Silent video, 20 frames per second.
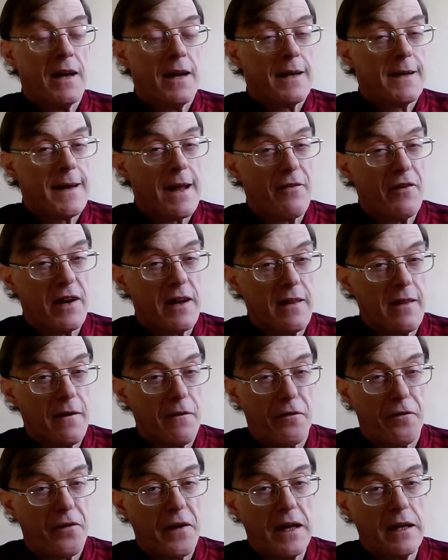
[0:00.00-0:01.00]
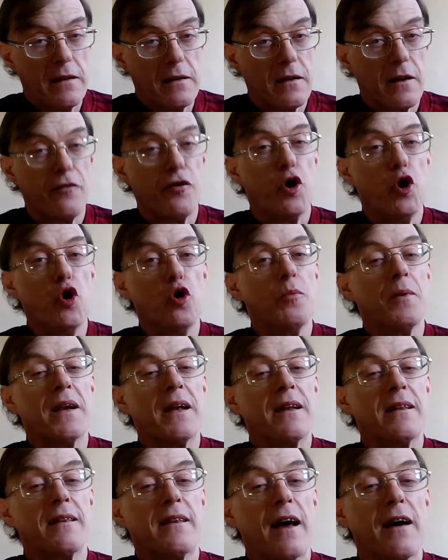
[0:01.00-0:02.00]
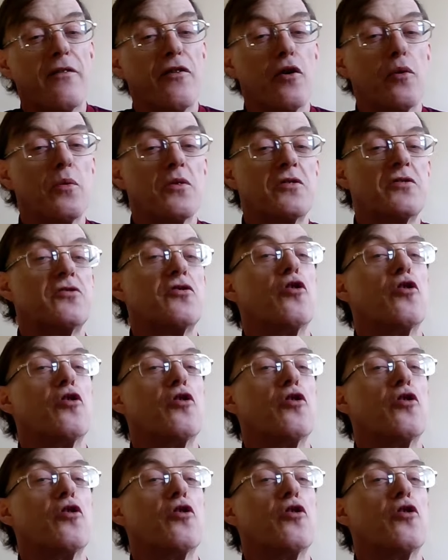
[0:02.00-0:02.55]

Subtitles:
Never in the field of human endeavour was